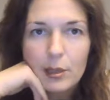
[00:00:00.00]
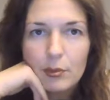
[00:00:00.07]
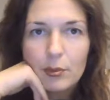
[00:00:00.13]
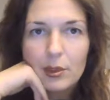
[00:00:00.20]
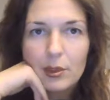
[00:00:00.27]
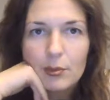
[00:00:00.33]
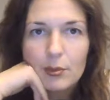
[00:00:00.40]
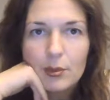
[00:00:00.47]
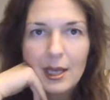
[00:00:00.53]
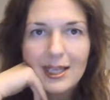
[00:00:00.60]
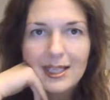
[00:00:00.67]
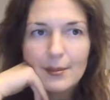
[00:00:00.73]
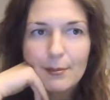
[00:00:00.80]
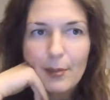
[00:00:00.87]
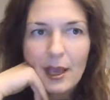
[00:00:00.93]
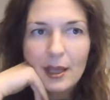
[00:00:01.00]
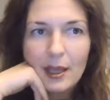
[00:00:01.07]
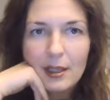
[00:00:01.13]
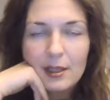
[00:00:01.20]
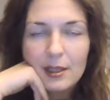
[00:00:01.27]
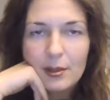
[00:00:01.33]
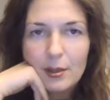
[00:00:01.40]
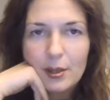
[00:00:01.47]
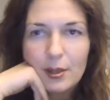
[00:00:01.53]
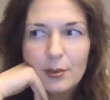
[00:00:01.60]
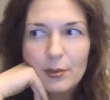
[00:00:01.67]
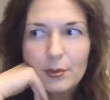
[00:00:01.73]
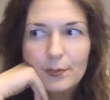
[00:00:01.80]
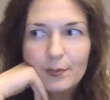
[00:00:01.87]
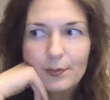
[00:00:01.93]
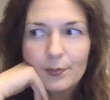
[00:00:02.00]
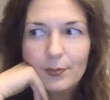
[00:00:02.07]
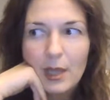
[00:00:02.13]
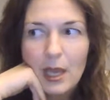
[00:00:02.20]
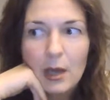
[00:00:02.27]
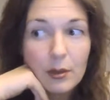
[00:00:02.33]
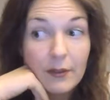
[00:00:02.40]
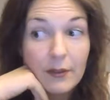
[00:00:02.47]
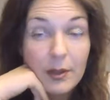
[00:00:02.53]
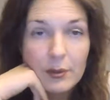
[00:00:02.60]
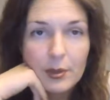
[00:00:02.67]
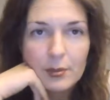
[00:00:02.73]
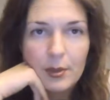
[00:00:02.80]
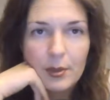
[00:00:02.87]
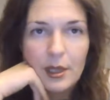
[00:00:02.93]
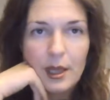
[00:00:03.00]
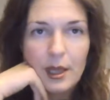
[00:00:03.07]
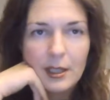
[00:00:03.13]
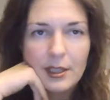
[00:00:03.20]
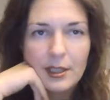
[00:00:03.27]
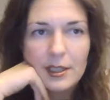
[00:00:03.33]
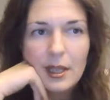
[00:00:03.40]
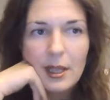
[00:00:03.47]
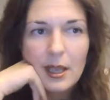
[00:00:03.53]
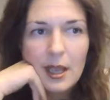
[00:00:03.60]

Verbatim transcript: what to expect, you know, out of those products.